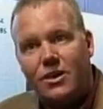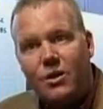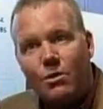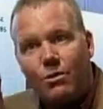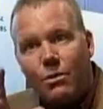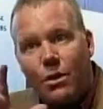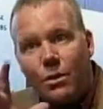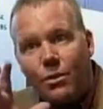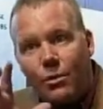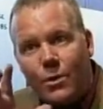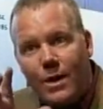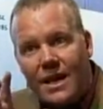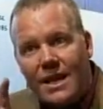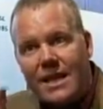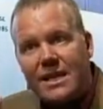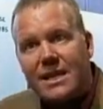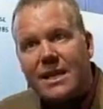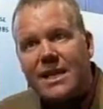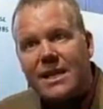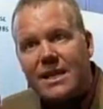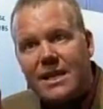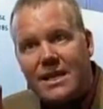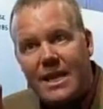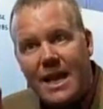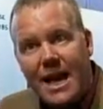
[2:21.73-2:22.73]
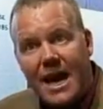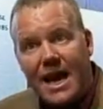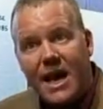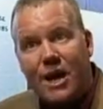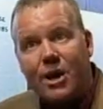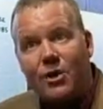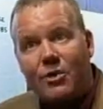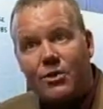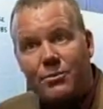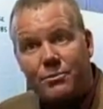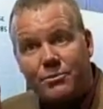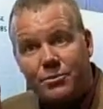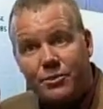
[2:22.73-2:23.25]
What we can
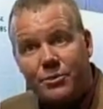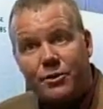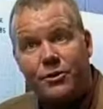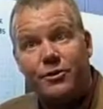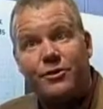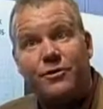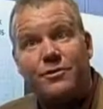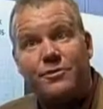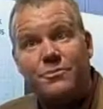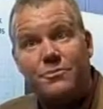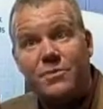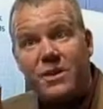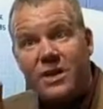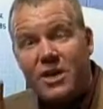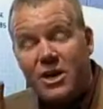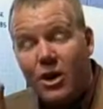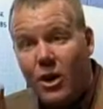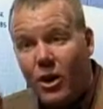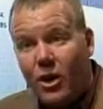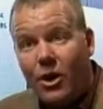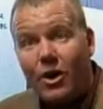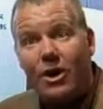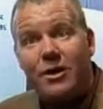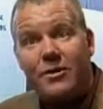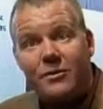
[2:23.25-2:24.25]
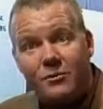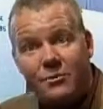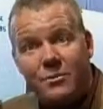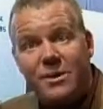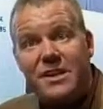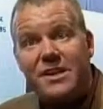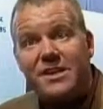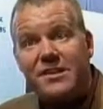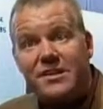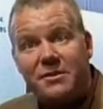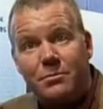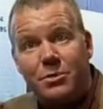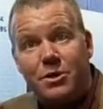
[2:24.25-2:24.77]
now prove beyond
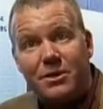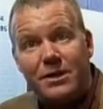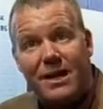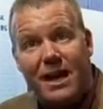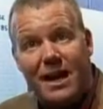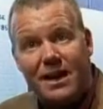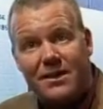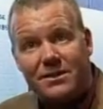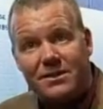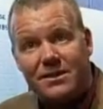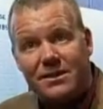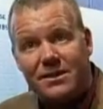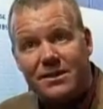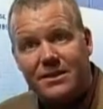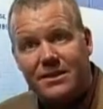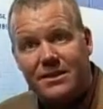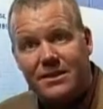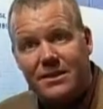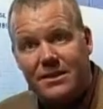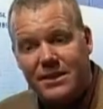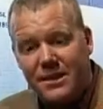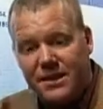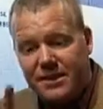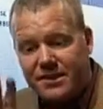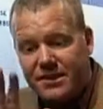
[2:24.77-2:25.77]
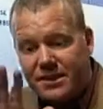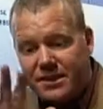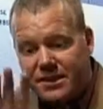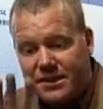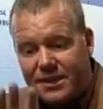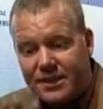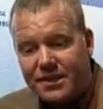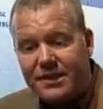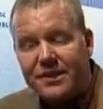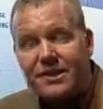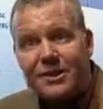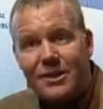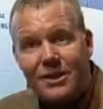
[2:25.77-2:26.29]
reasonable doubt is that
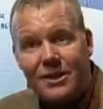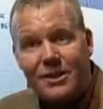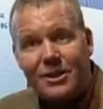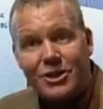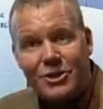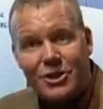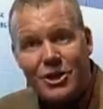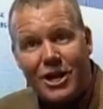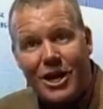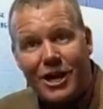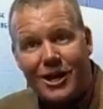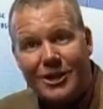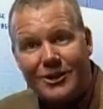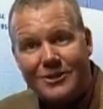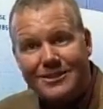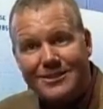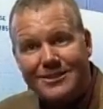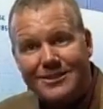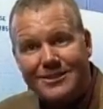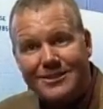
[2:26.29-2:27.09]
this little child,